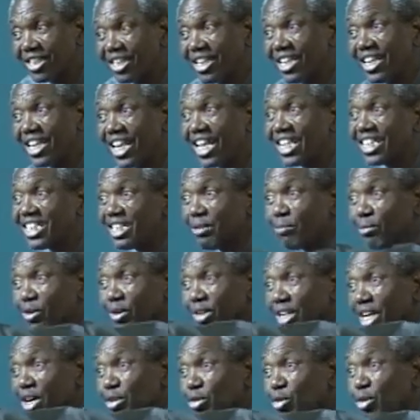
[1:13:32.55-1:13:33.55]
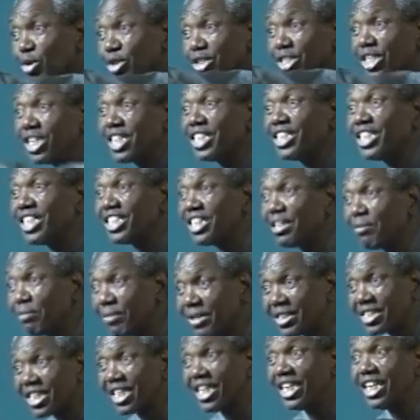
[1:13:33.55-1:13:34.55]
Let the brother who was leading the
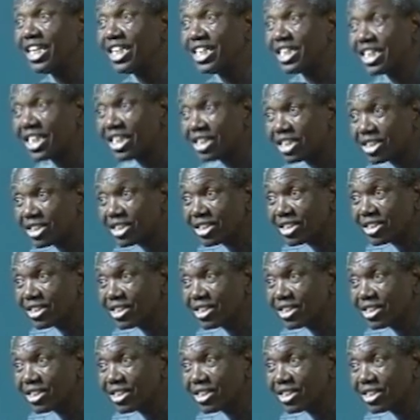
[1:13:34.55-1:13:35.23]
meeting lead it.